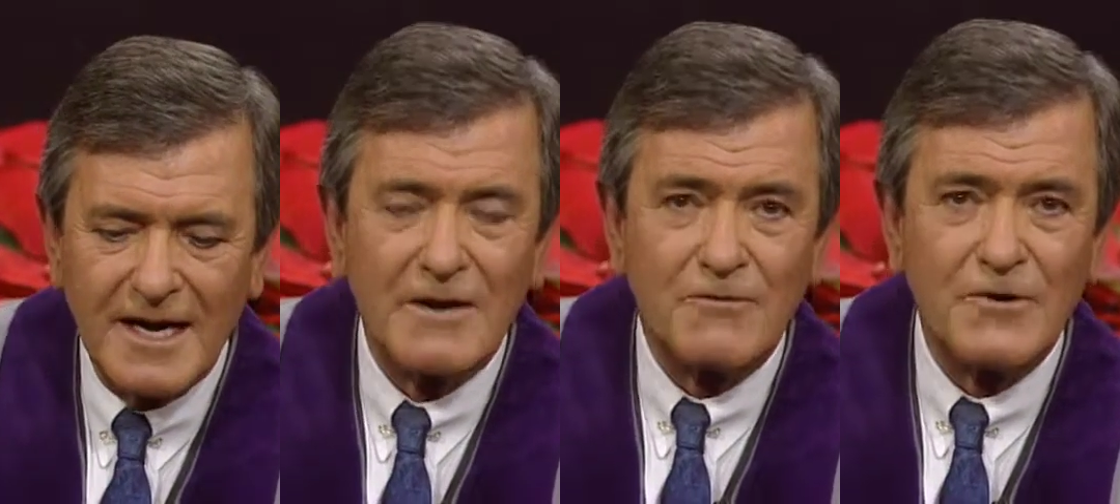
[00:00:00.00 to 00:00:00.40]

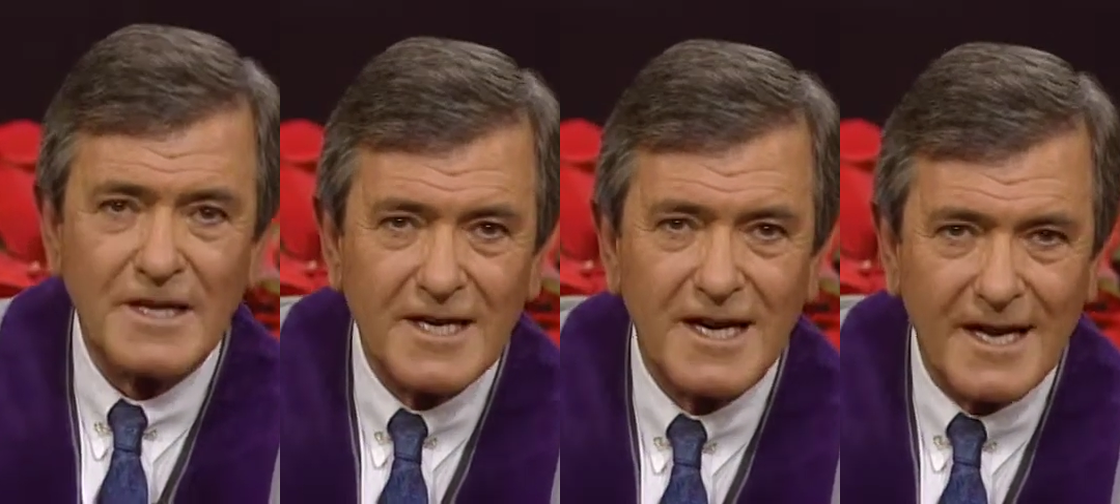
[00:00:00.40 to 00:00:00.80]

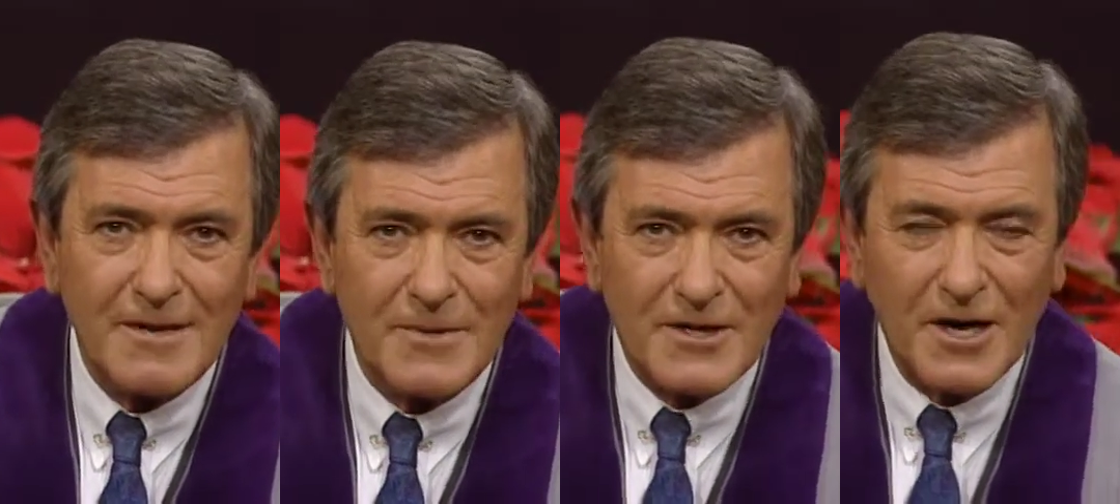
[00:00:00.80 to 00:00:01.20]
Every
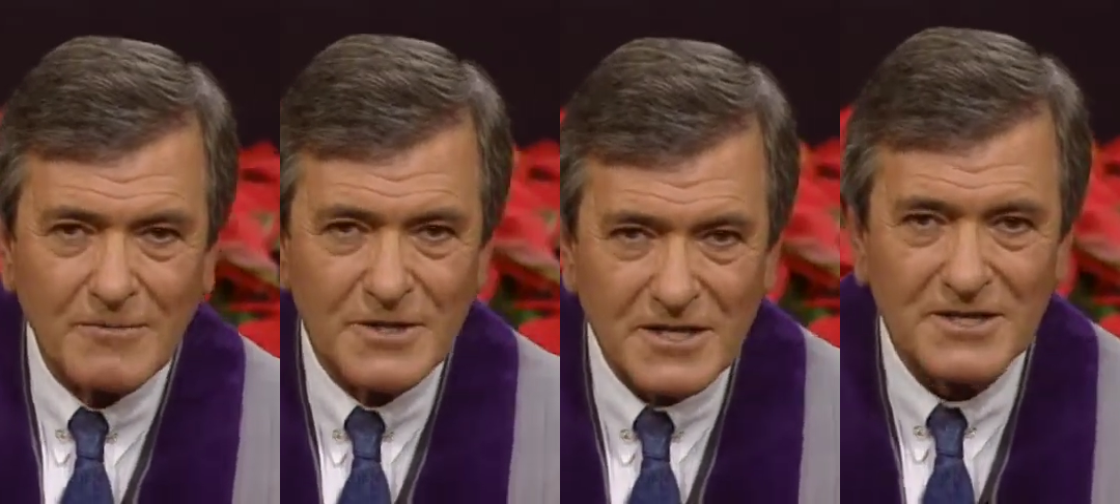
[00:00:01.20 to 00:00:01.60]
day
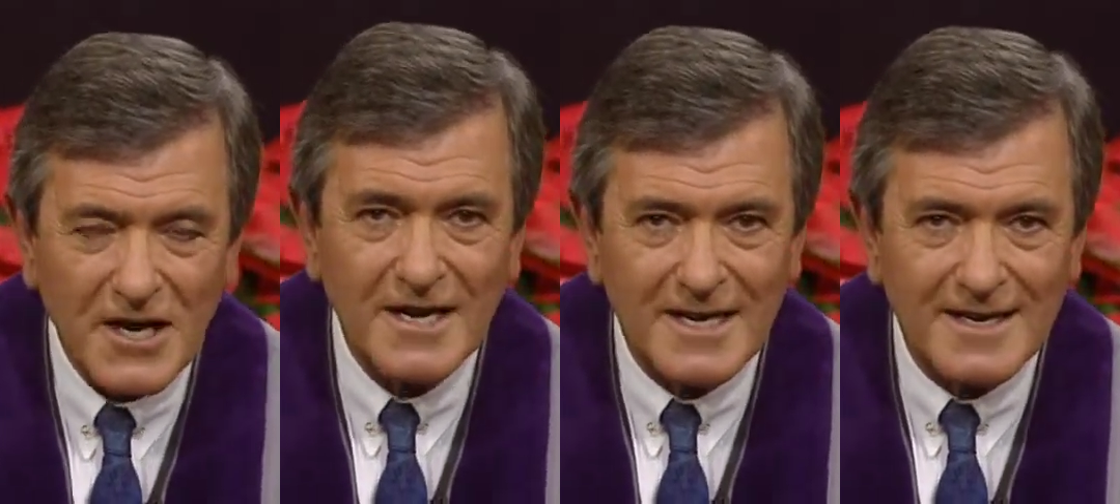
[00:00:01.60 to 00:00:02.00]
becomes
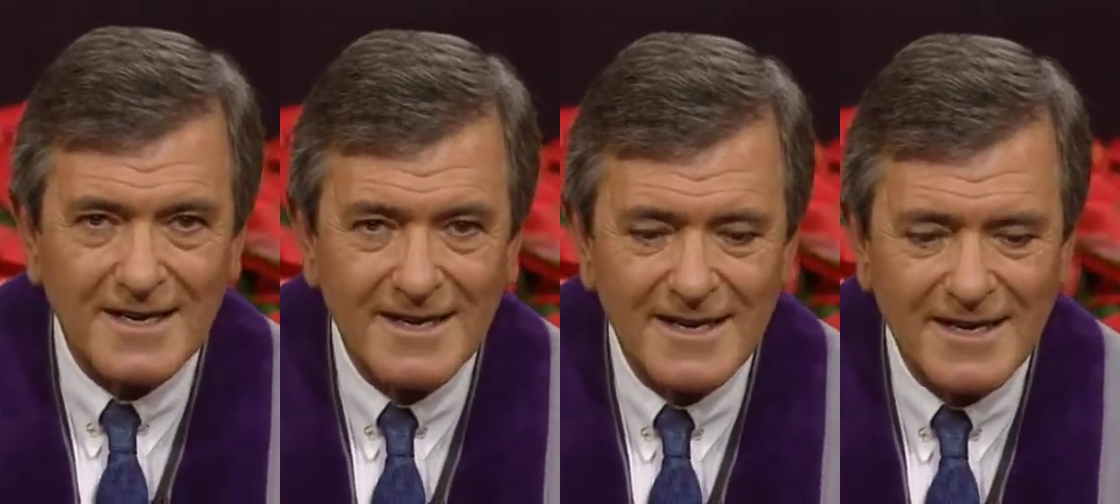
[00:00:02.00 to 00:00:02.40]
exciting
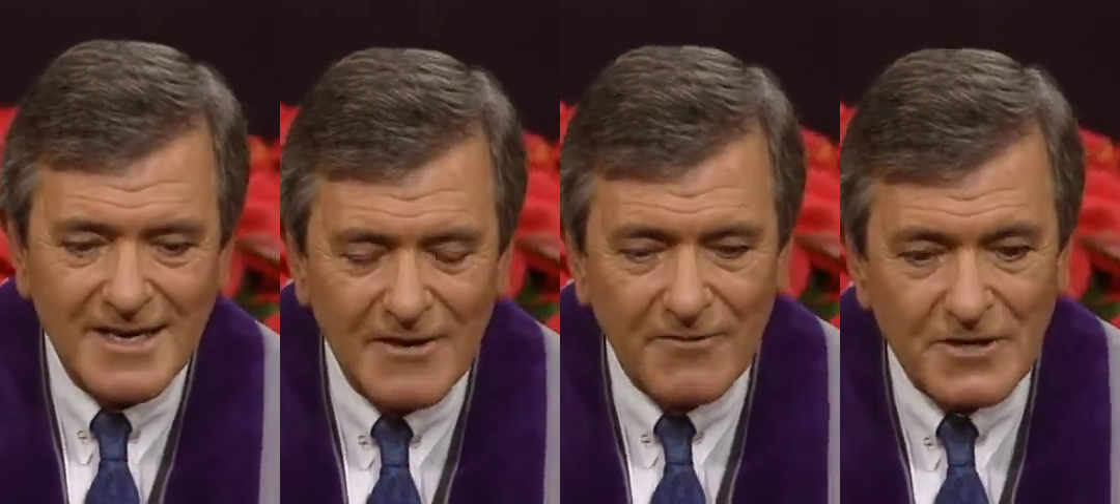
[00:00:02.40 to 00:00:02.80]

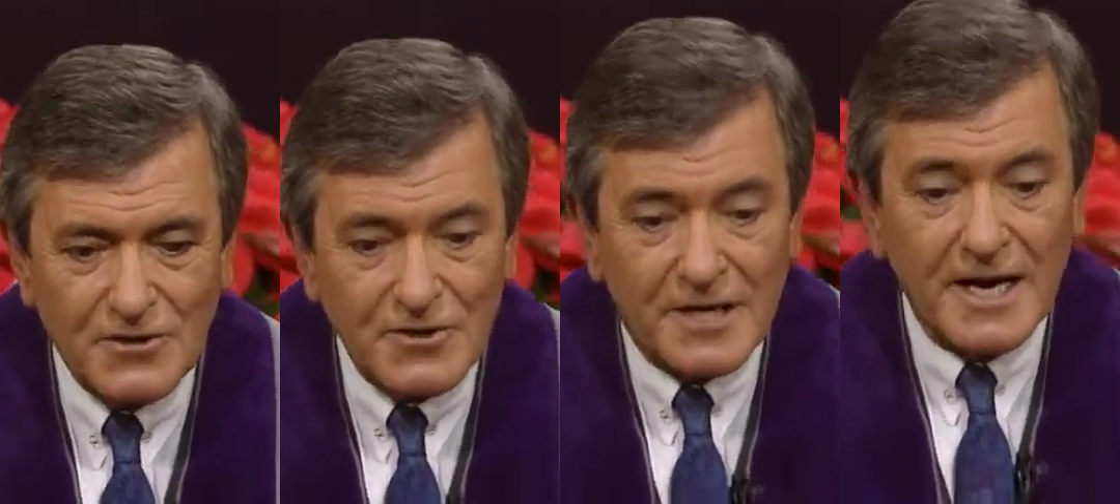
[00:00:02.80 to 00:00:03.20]
if,
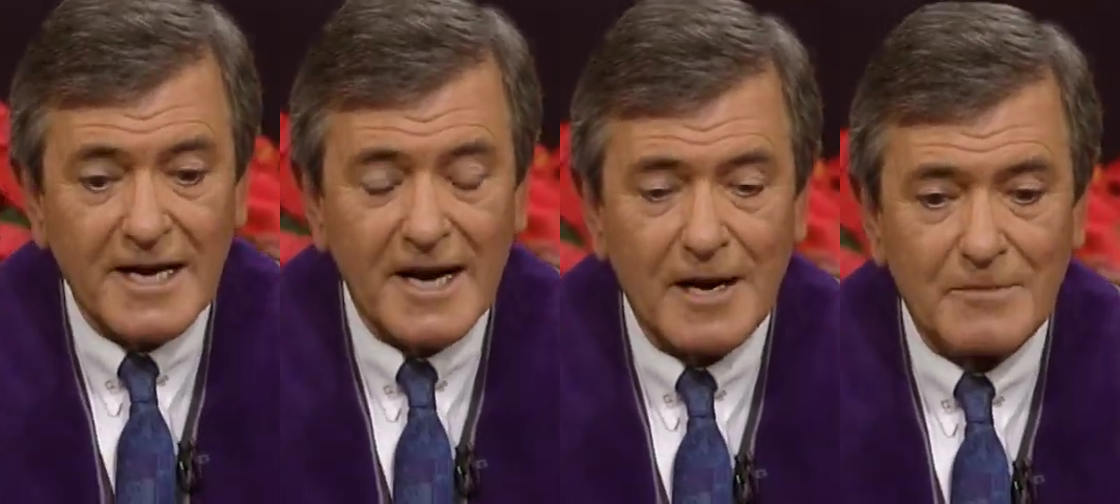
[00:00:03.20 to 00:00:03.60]
as you're
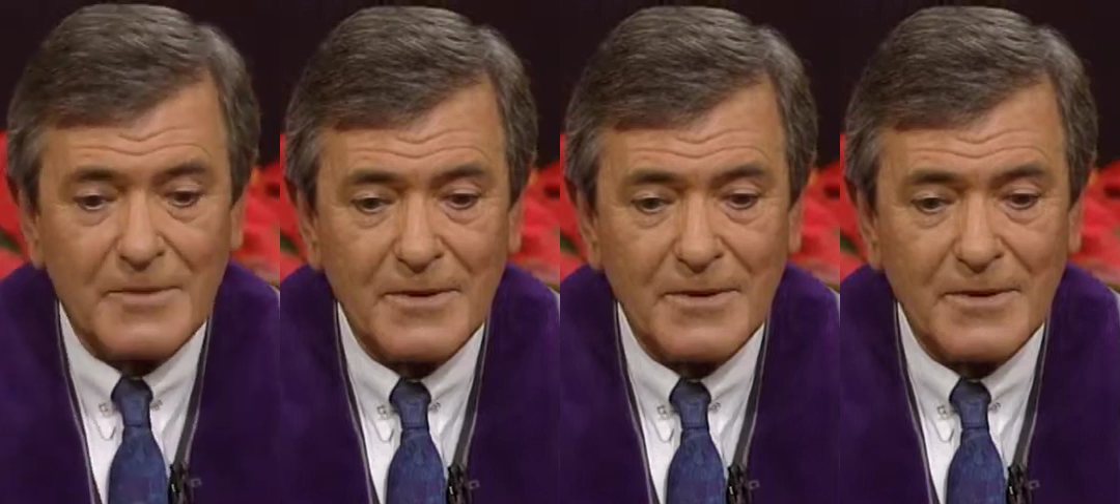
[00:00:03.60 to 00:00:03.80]
getting up,